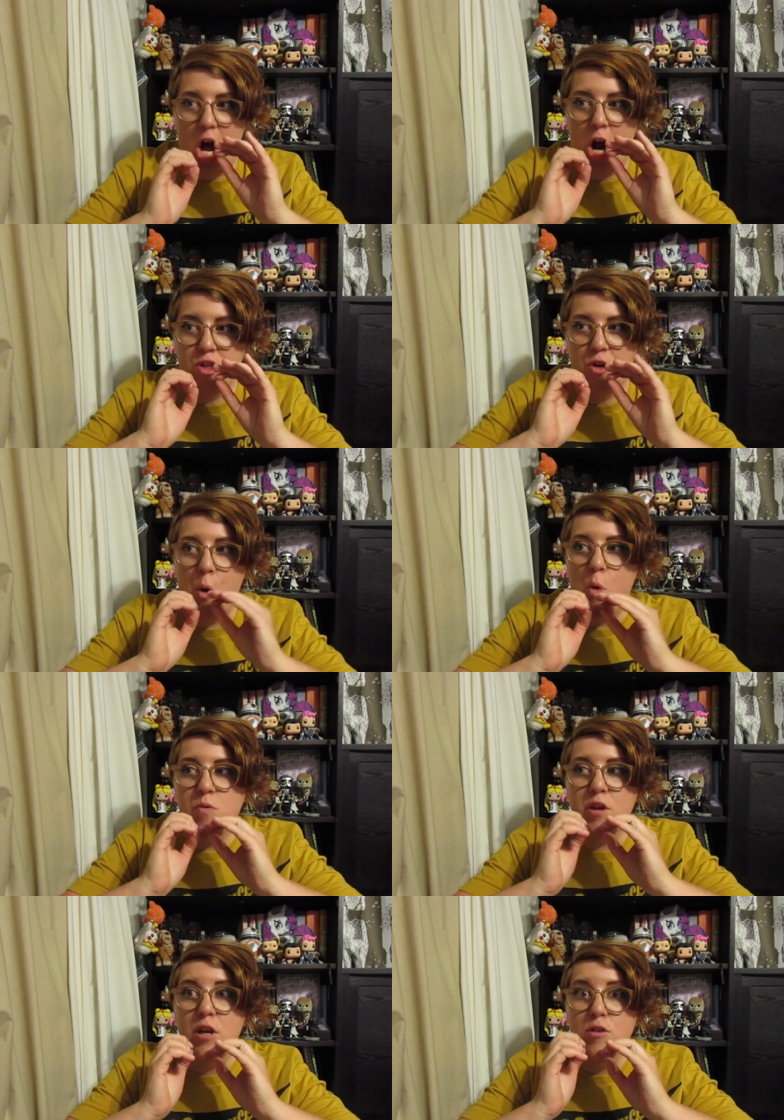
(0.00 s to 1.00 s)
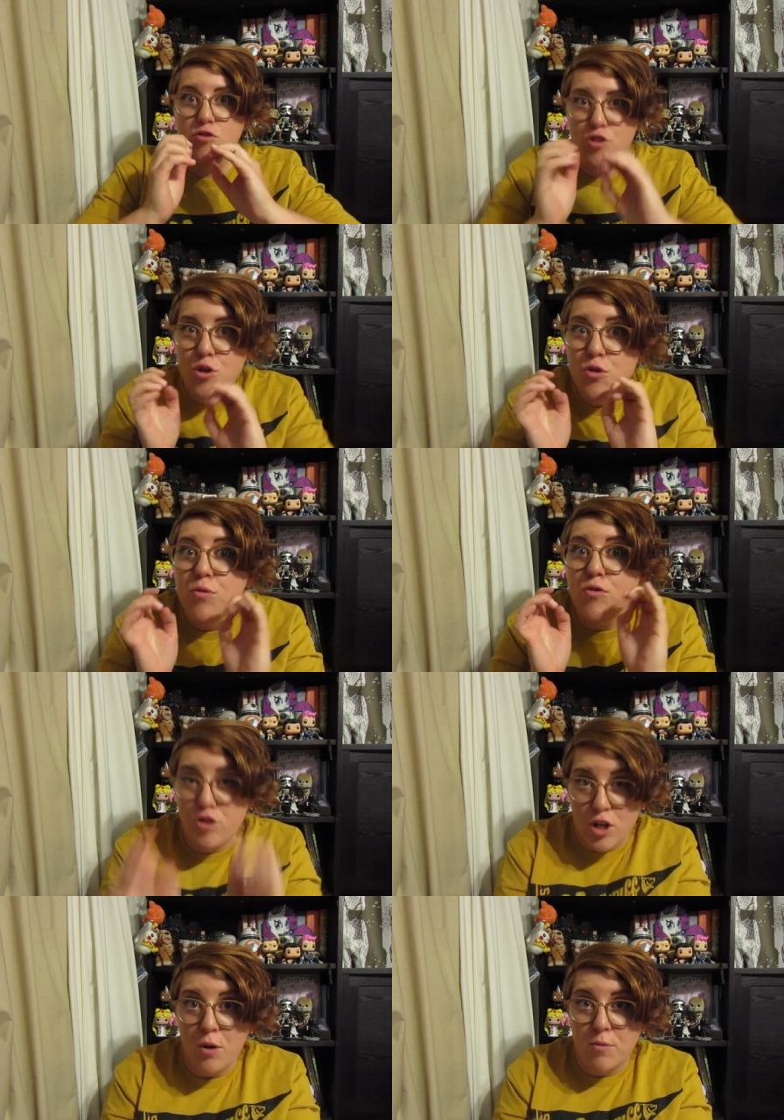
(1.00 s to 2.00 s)
are there only two
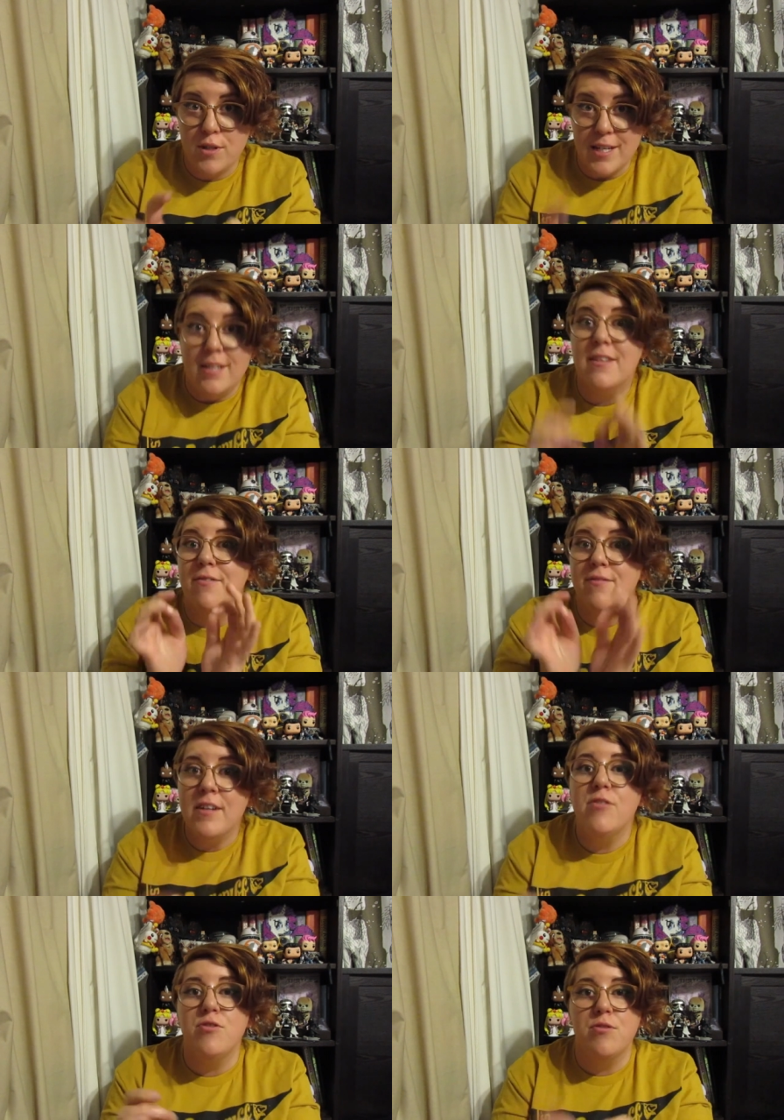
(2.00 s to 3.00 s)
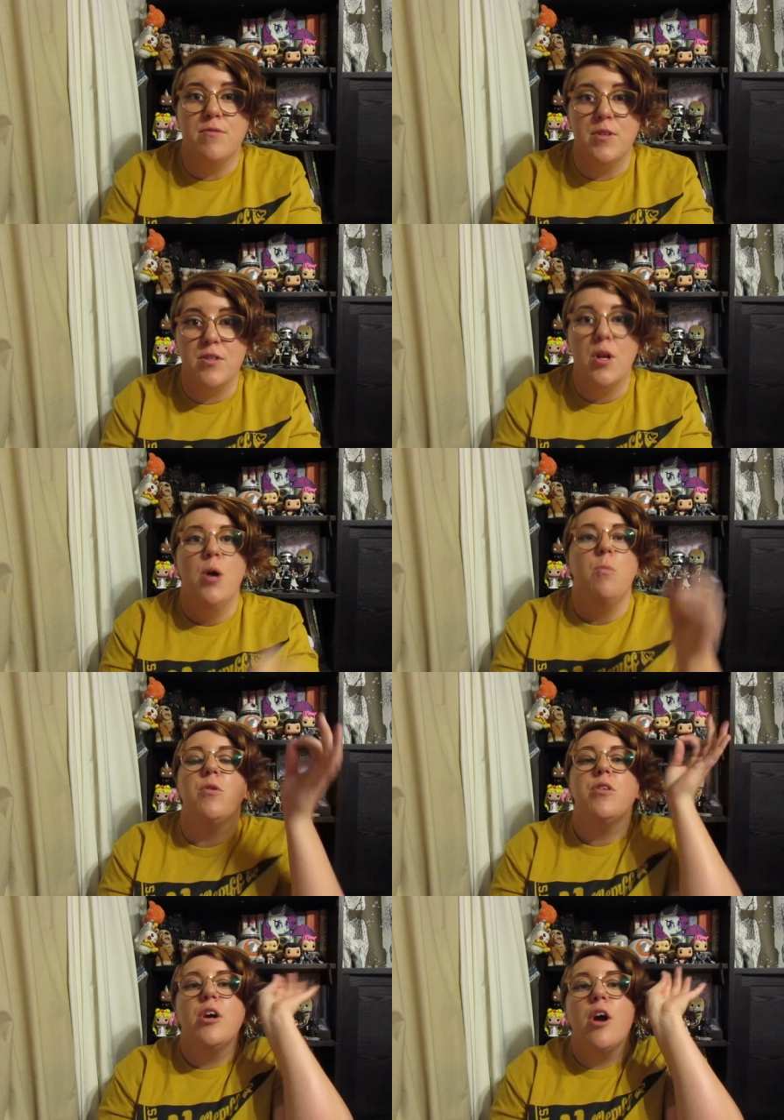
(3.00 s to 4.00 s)
shows in the Defenders universe
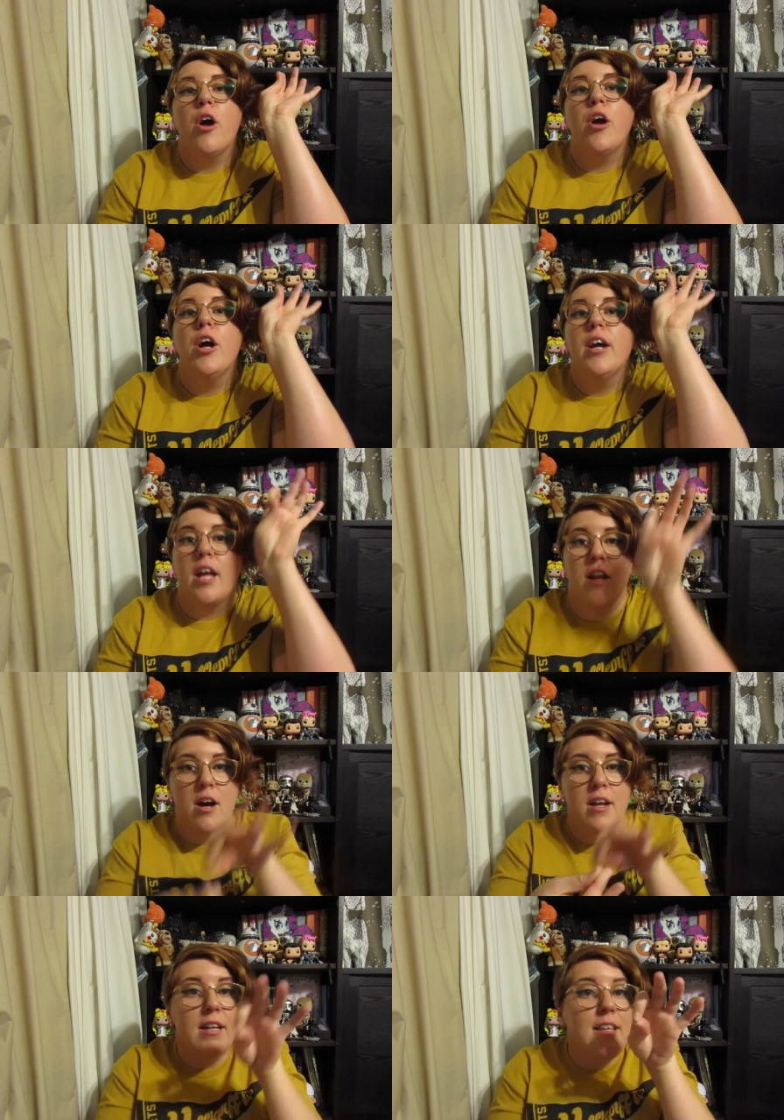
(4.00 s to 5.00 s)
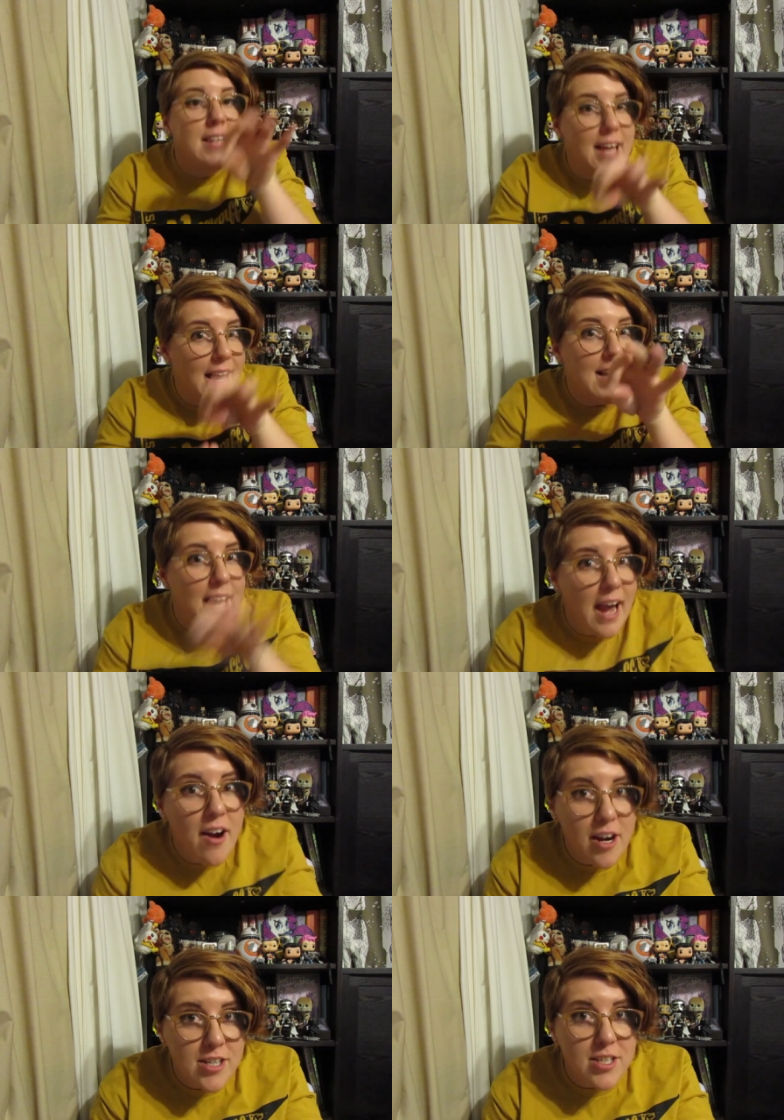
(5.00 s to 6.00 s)
where there are canonically gay
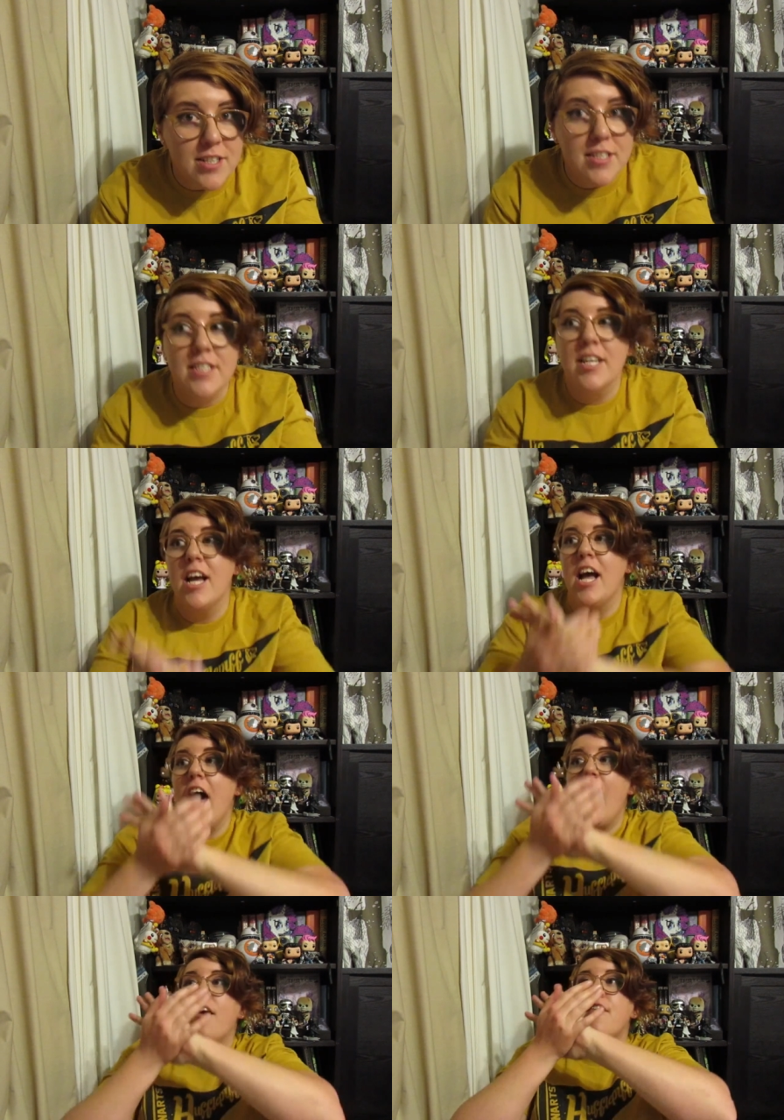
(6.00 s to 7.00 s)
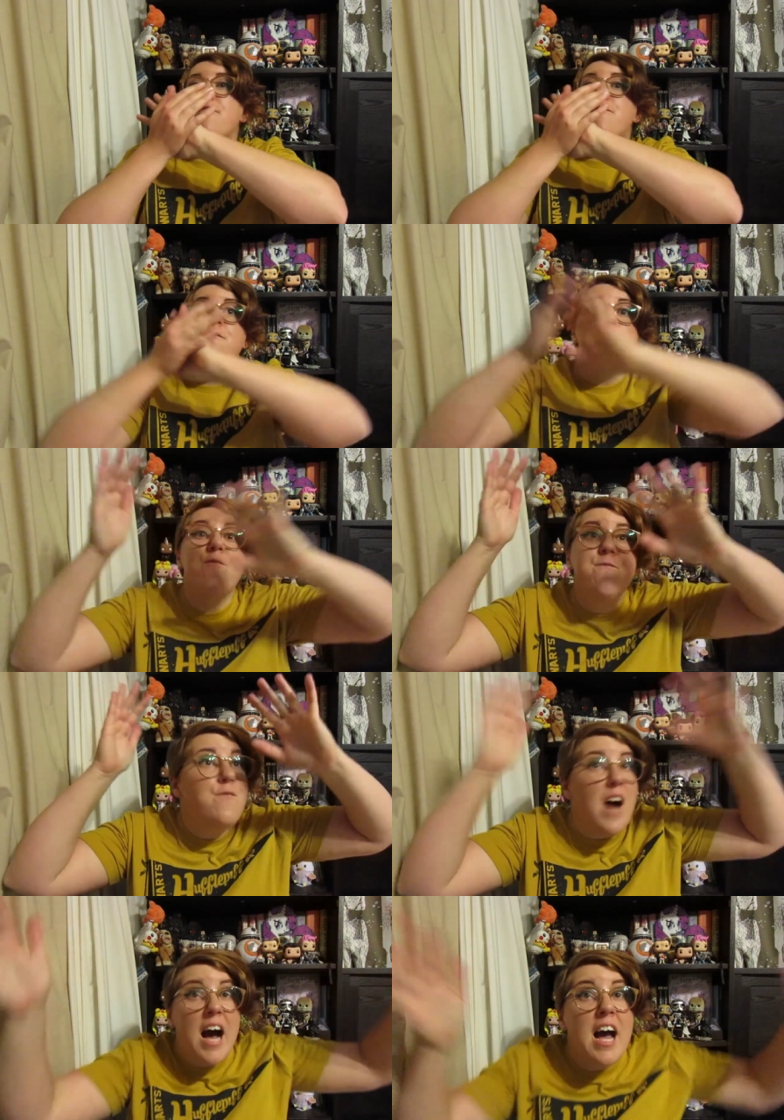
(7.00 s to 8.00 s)
characters out of
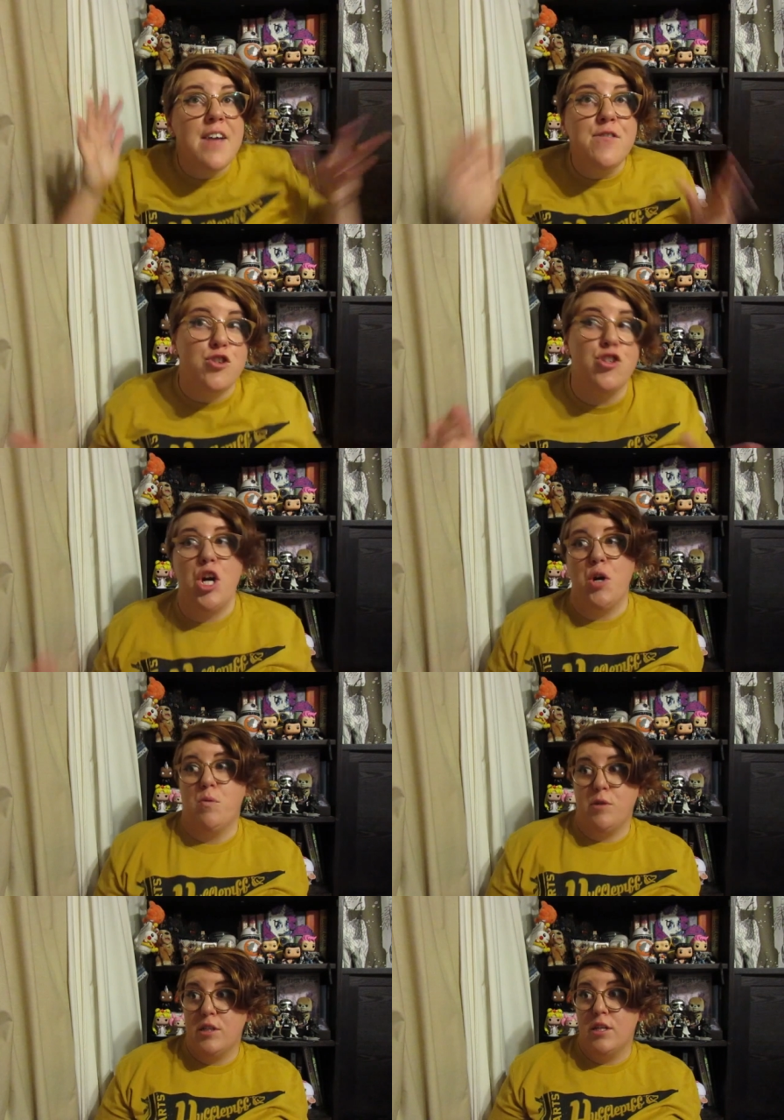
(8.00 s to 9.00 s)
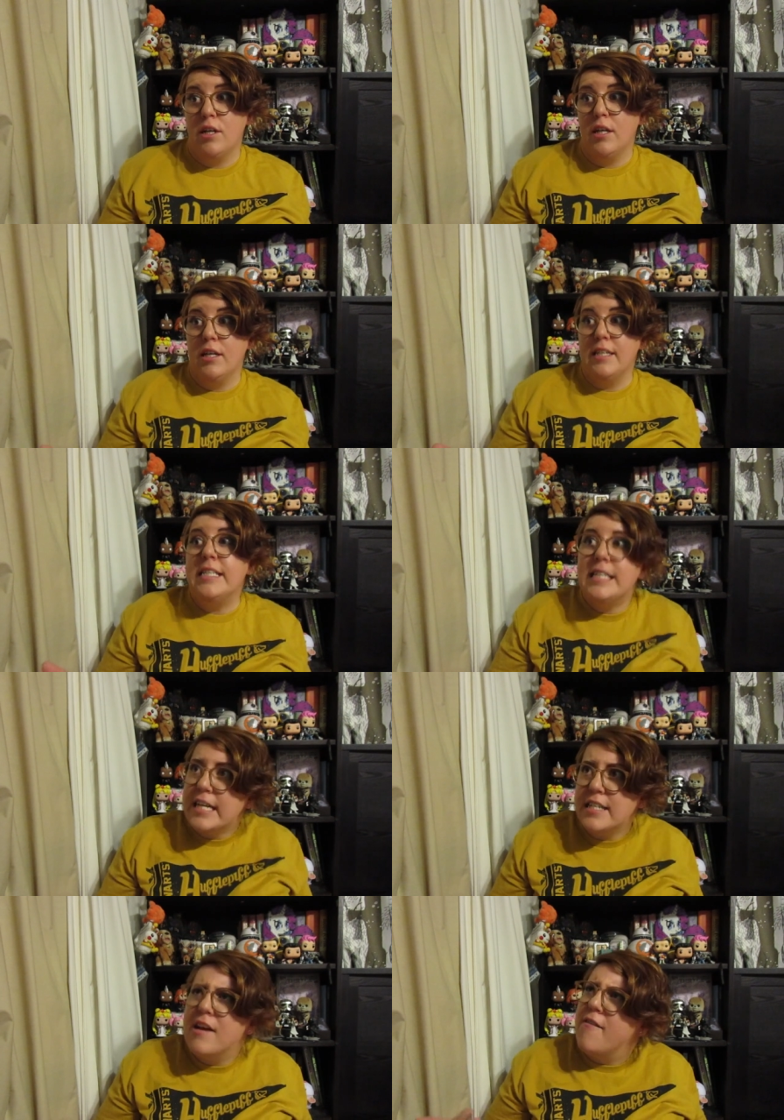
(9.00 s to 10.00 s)
5 shows?
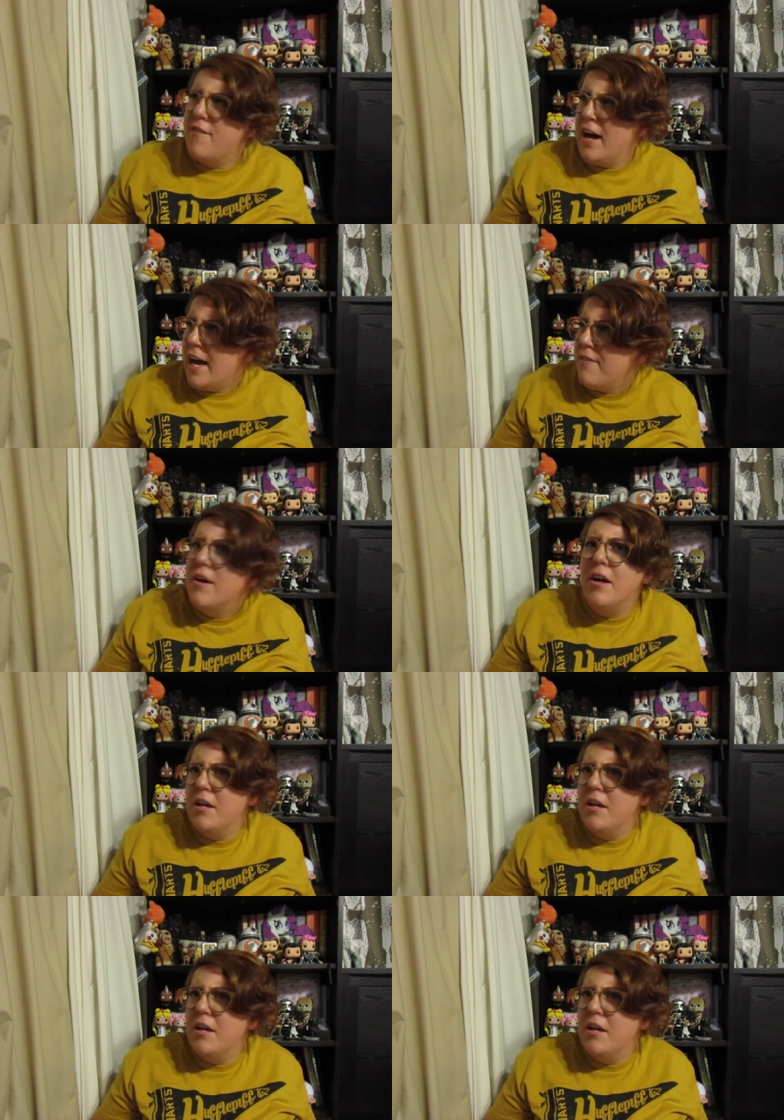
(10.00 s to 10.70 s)
6? 5?